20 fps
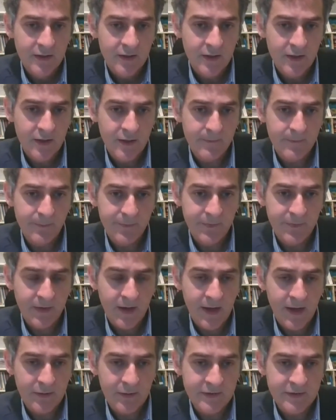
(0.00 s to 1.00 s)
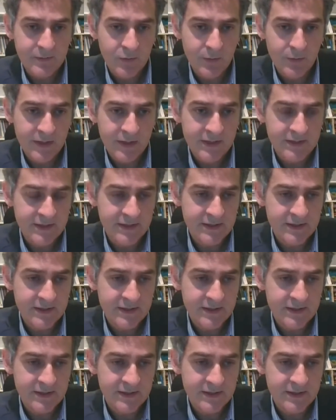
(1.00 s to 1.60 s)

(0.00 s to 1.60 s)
how does mobility